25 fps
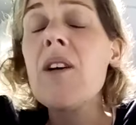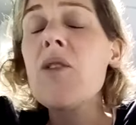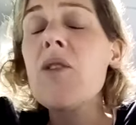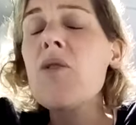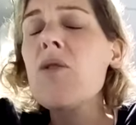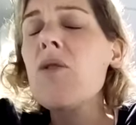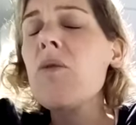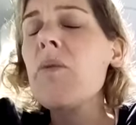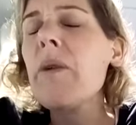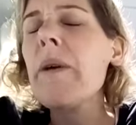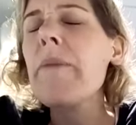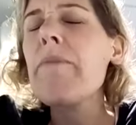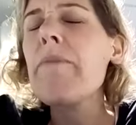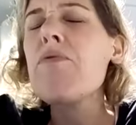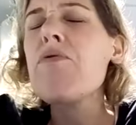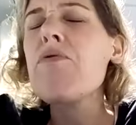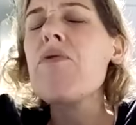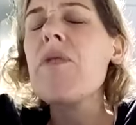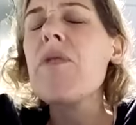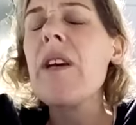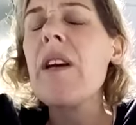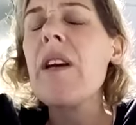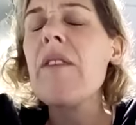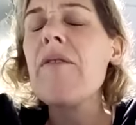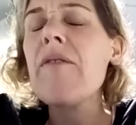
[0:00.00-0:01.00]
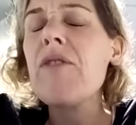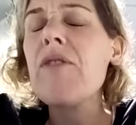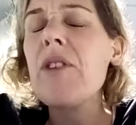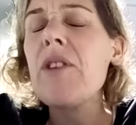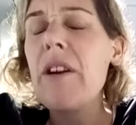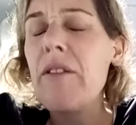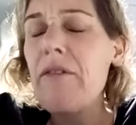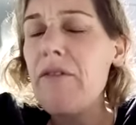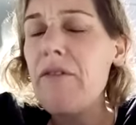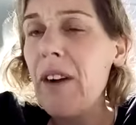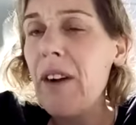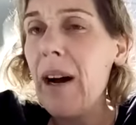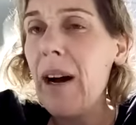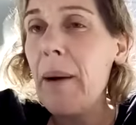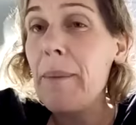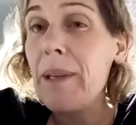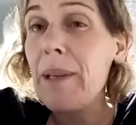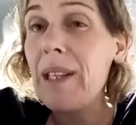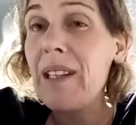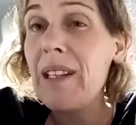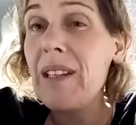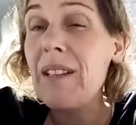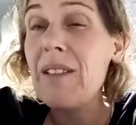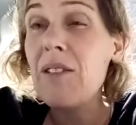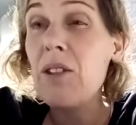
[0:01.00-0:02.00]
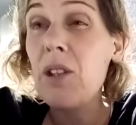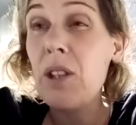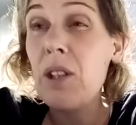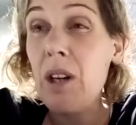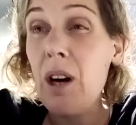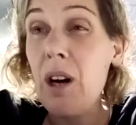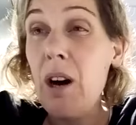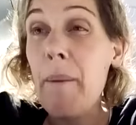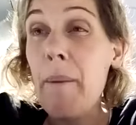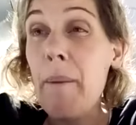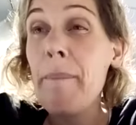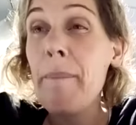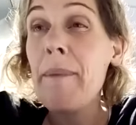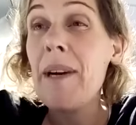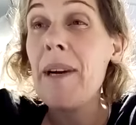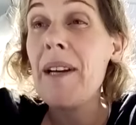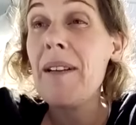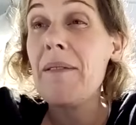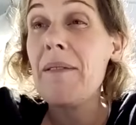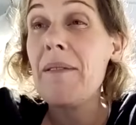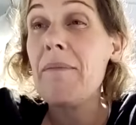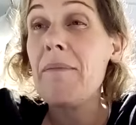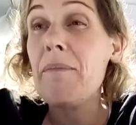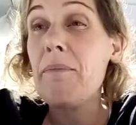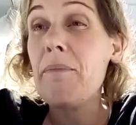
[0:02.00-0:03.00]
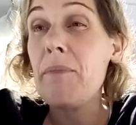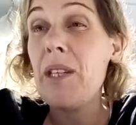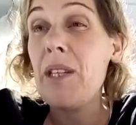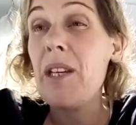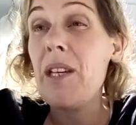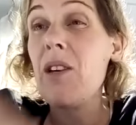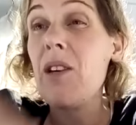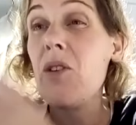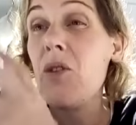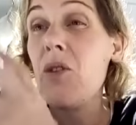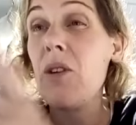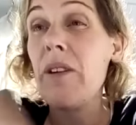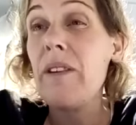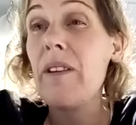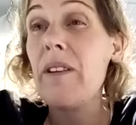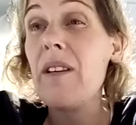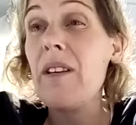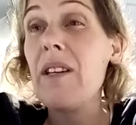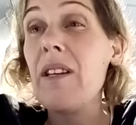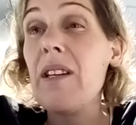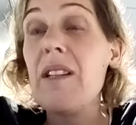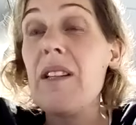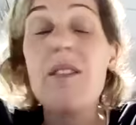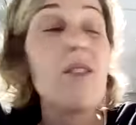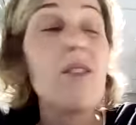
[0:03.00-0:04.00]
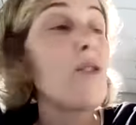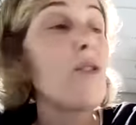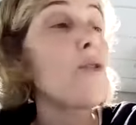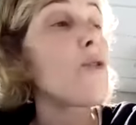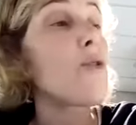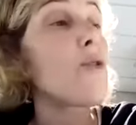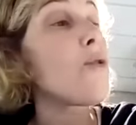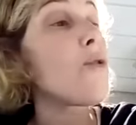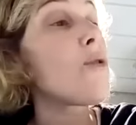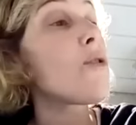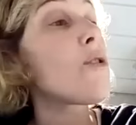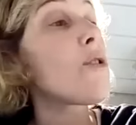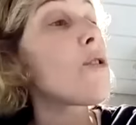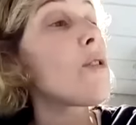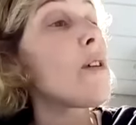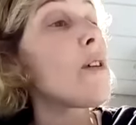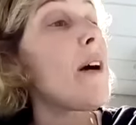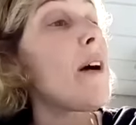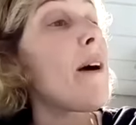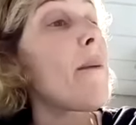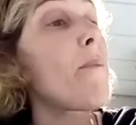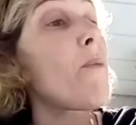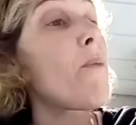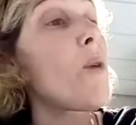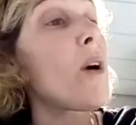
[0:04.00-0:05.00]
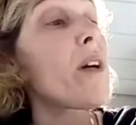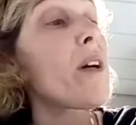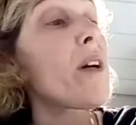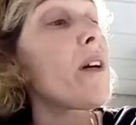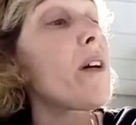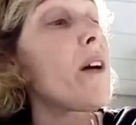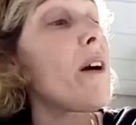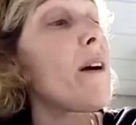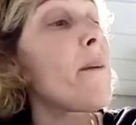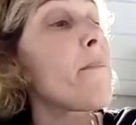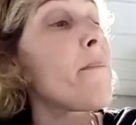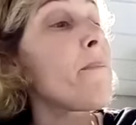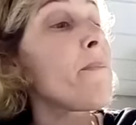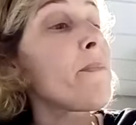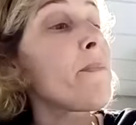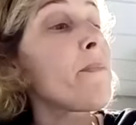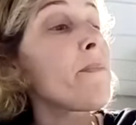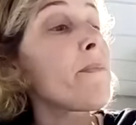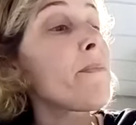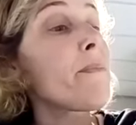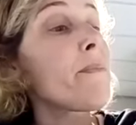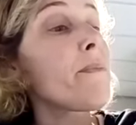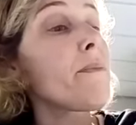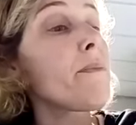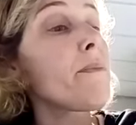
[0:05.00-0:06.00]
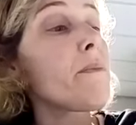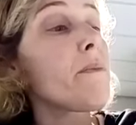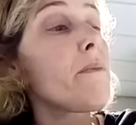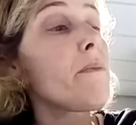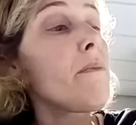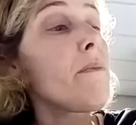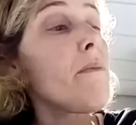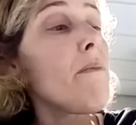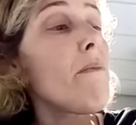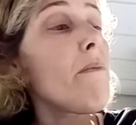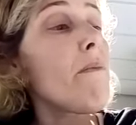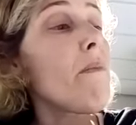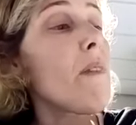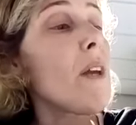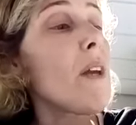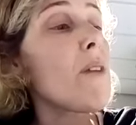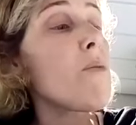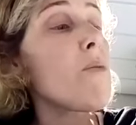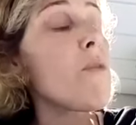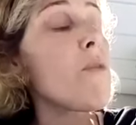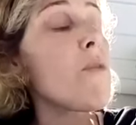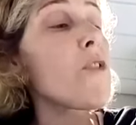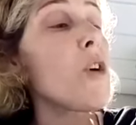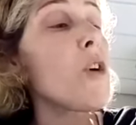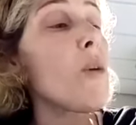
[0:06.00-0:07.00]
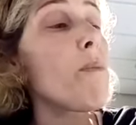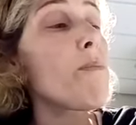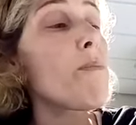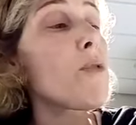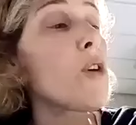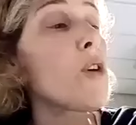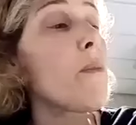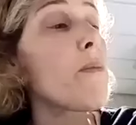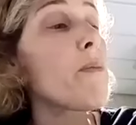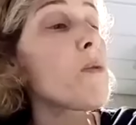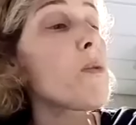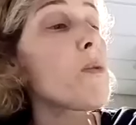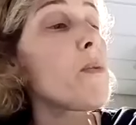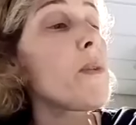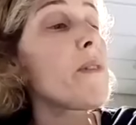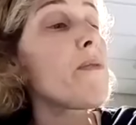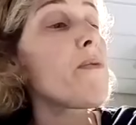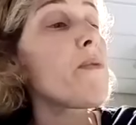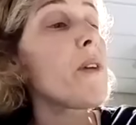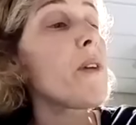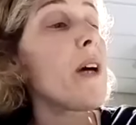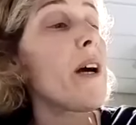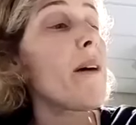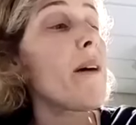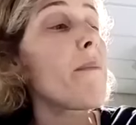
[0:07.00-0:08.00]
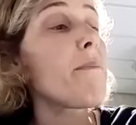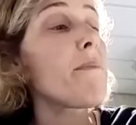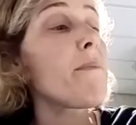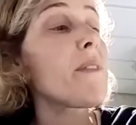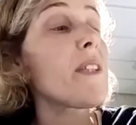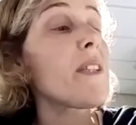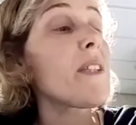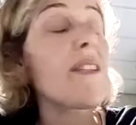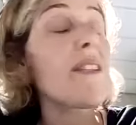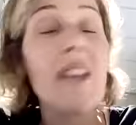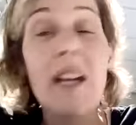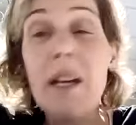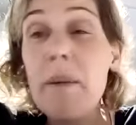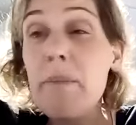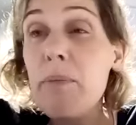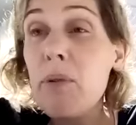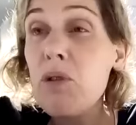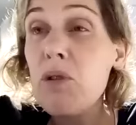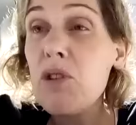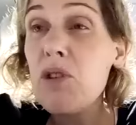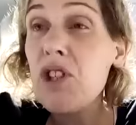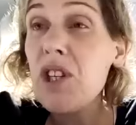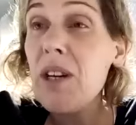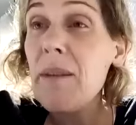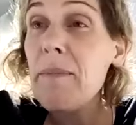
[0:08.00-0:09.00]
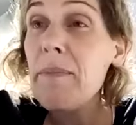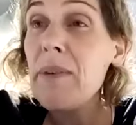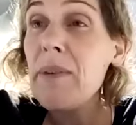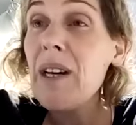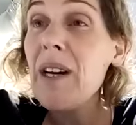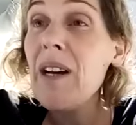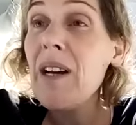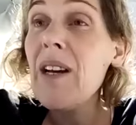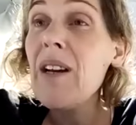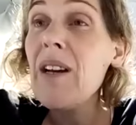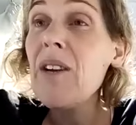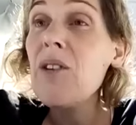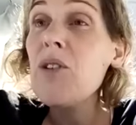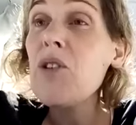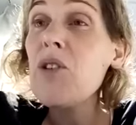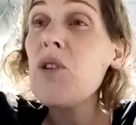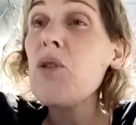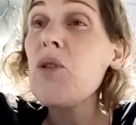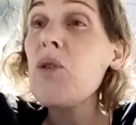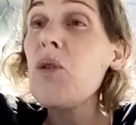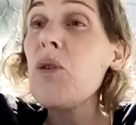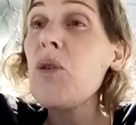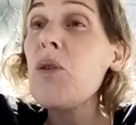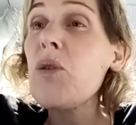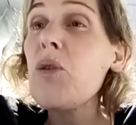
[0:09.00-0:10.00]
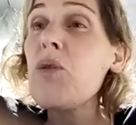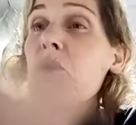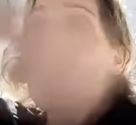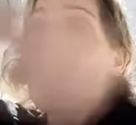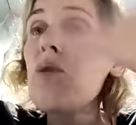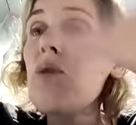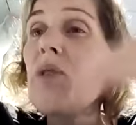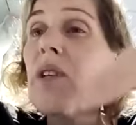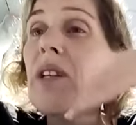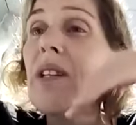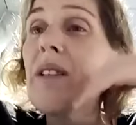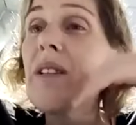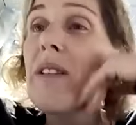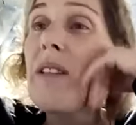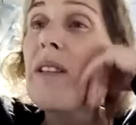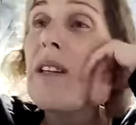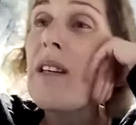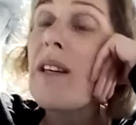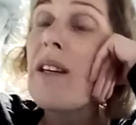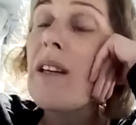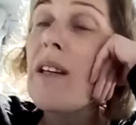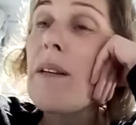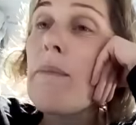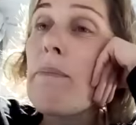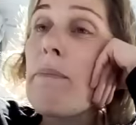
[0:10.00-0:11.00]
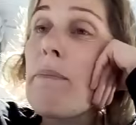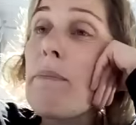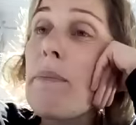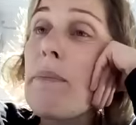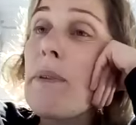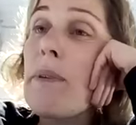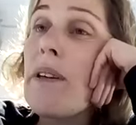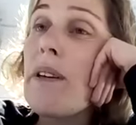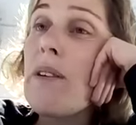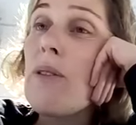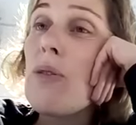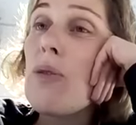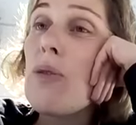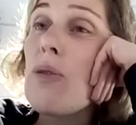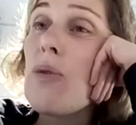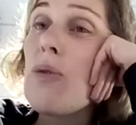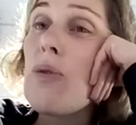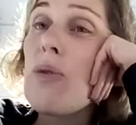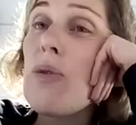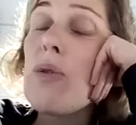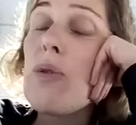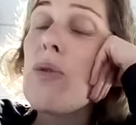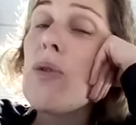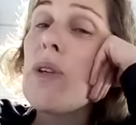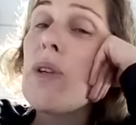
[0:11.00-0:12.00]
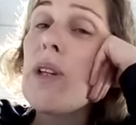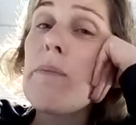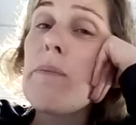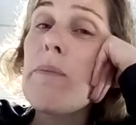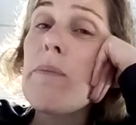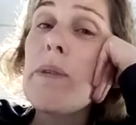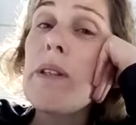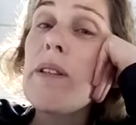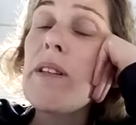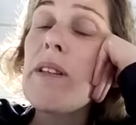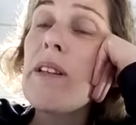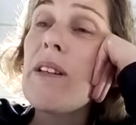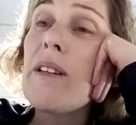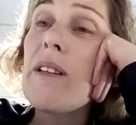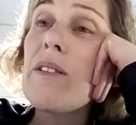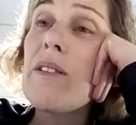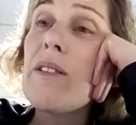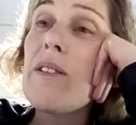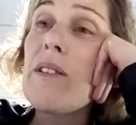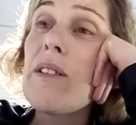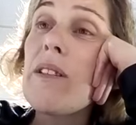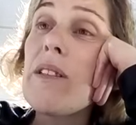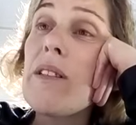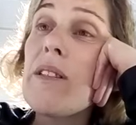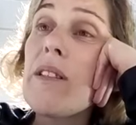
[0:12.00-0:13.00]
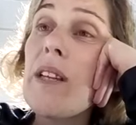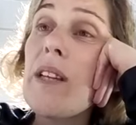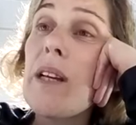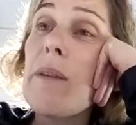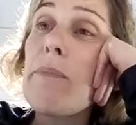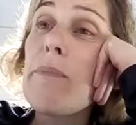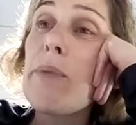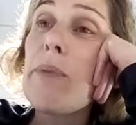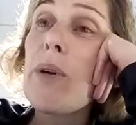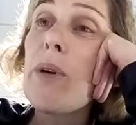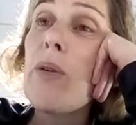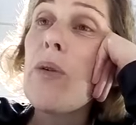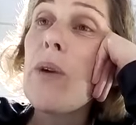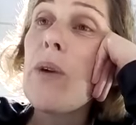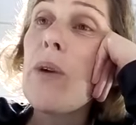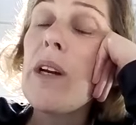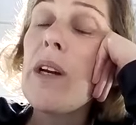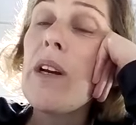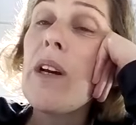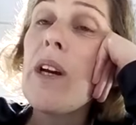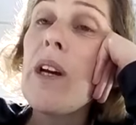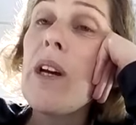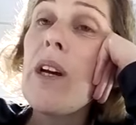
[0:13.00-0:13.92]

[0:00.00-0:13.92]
So we're praying for a family to come and take on the kids and youth worker. We've got problems with discipleship. You know, who's going to take in, who can be there to disciple and